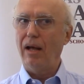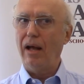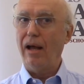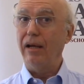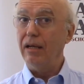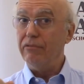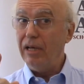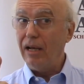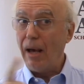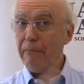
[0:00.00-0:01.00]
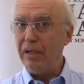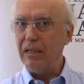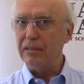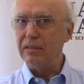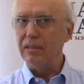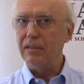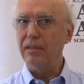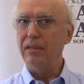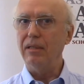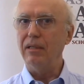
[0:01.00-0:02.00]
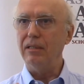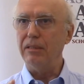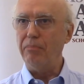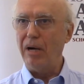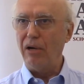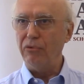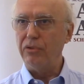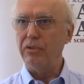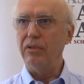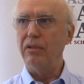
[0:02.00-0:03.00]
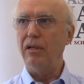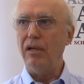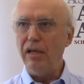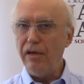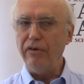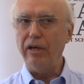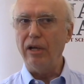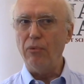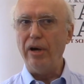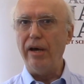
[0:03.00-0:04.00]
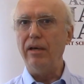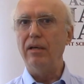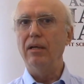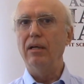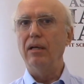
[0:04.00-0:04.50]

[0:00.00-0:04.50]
And the real happiness is about living in a way